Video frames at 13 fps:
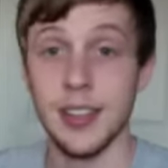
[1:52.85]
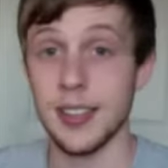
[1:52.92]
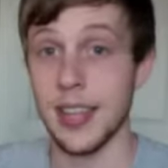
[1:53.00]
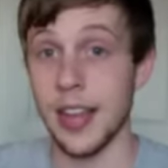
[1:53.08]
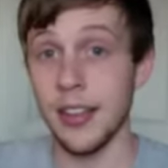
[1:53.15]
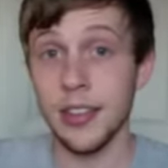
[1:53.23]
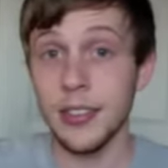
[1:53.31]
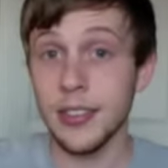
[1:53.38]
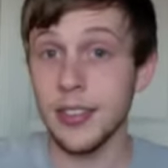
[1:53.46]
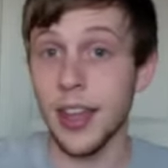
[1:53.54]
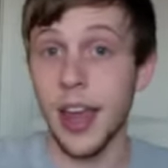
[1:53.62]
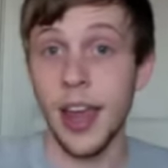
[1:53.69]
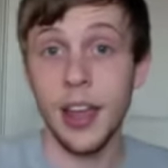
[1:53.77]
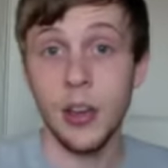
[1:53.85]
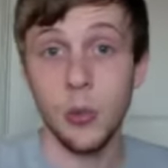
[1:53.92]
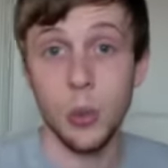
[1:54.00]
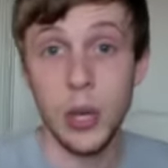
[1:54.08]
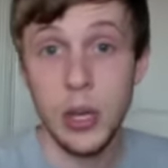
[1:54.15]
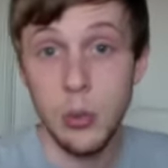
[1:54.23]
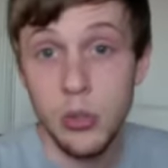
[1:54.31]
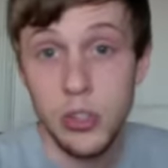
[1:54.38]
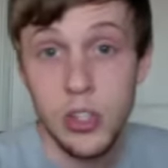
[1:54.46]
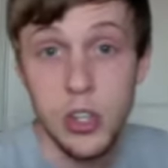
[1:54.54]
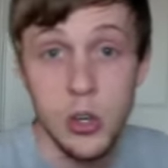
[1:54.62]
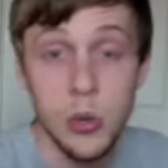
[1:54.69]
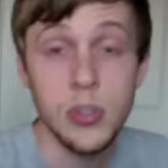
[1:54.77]
tell us and we will
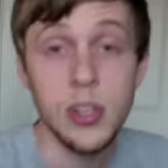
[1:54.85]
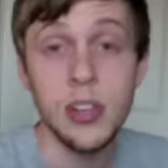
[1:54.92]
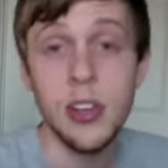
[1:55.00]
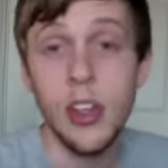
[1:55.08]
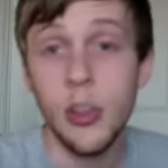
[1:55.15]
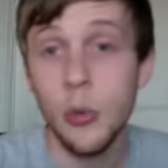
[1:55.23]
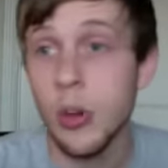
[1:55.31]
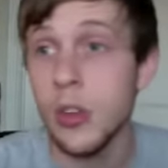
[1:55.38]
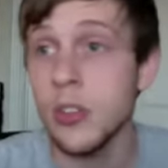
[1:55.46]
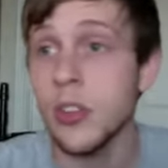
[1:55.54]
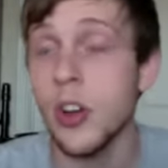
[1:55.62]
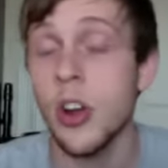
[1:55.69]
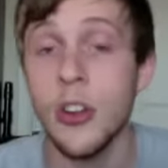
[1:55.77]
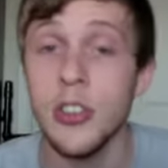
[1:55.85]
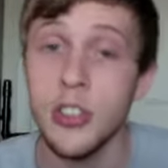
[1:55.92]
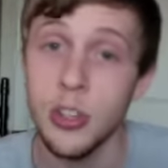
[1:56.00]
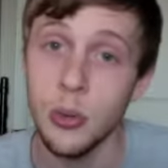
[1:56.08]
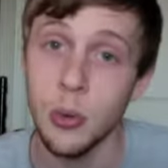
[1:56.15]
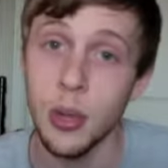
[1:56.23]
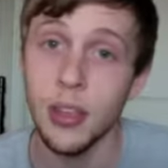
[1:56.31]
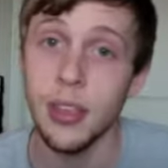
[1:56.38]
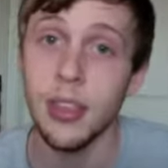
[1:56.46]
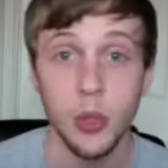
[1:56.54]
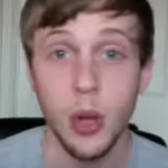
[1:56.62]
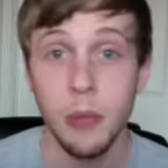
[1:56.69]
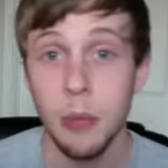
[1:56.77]
choose another one to hurt you
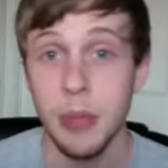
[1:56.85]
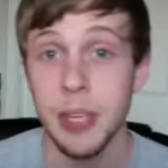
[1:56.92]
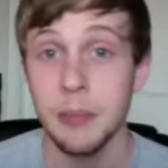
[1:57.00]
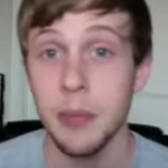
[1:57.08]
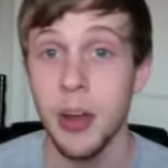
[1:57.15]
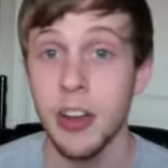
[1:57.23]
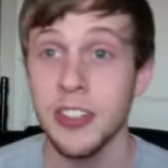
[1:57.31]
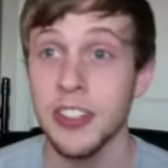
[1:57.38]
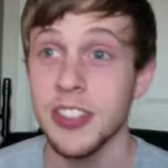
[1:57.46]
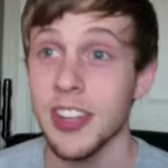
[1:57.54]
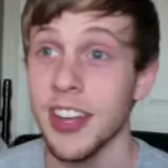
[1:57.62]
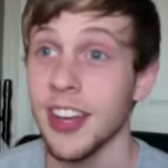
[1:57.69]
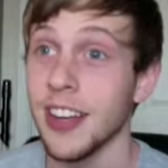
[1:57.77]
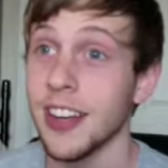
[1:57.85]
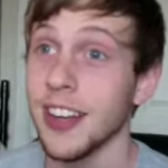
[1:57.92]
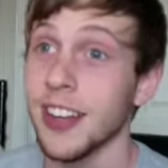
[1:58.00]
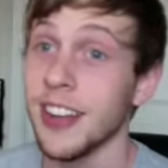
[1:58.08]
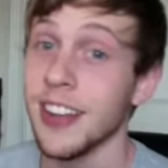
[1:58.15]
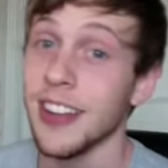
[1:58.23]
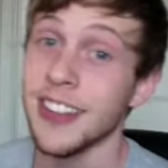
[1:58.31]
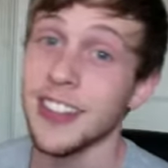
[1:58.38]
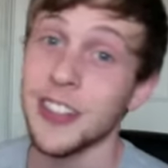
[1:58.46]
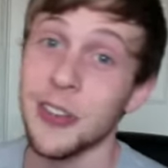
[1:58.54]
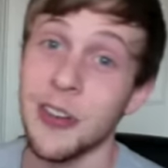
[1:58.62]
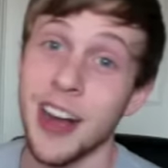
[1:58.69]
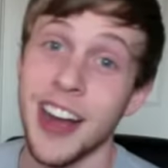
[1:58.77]
with. So I'm not being punished.
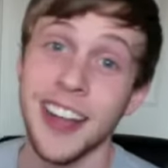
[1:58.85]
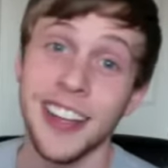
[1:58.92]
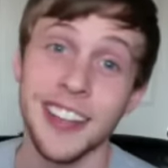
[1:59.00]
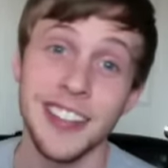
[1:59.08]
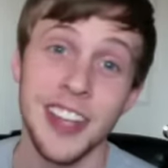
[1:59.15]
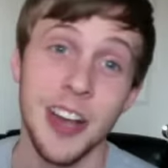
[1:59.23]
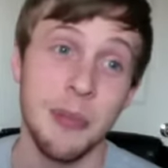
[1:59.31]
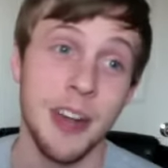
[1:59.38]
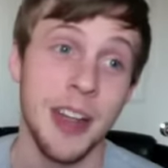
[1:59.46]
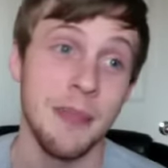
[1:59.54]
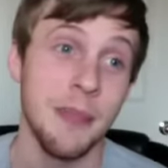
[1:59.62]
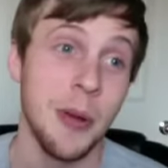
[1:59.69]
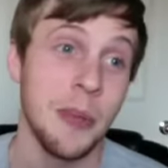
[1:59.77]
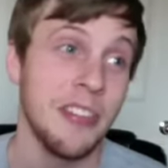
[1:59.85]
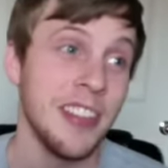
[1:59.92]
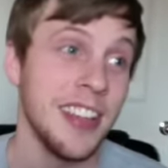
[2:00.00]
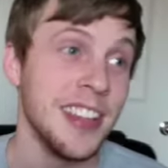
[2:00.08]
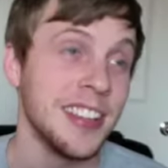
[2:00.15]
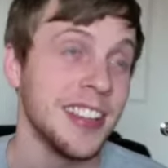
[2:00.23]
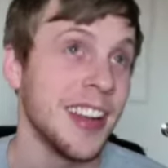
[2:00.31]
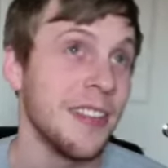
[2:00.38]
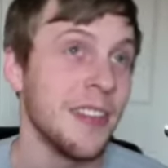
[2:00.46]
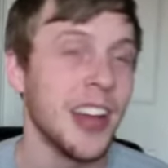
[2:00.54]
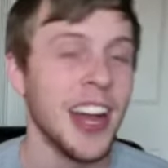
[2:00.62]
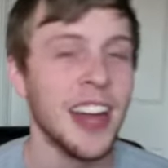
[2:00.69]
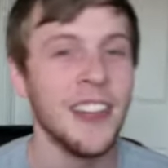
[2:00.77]
So I got to help write both of these, and
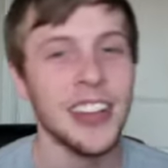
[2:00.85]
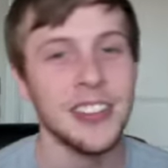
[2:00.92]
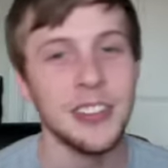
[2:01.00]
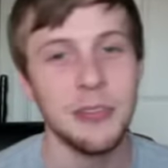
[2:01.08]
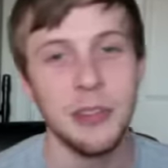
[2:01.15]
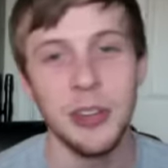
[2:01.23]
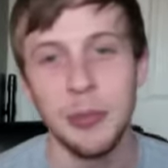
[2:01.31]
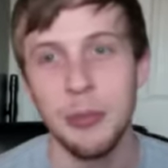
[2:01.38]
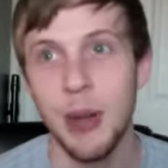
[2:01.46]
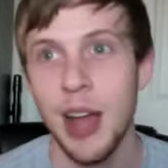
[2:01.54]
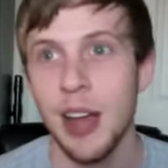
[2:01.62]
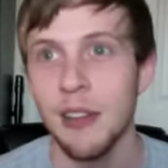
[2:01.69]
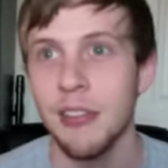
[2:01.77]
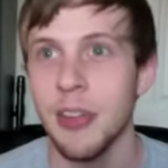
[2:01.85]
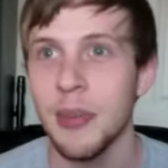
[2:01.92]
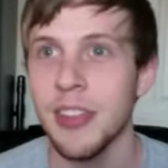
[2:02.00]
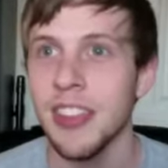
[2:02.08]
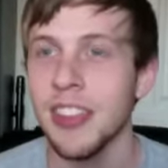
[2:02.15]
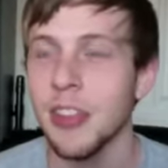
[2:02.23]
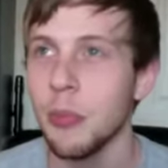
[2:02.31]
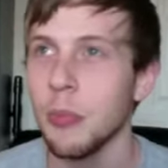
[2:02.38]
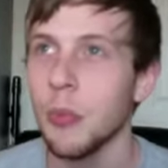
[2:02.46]
I'm actually really proud of them. I think they're